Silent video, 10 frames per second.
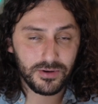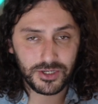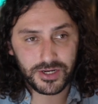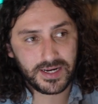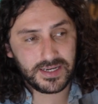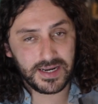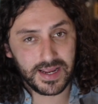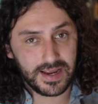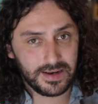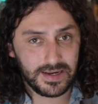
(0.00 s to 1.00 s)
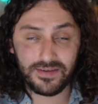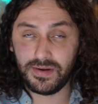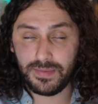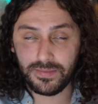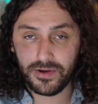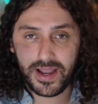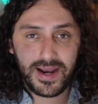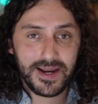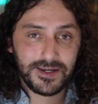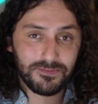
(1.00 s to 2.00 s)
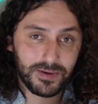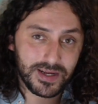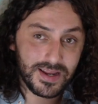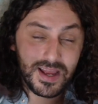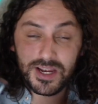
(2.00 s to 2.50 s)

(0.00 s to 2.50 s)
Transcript: projecting and giving people headaches, but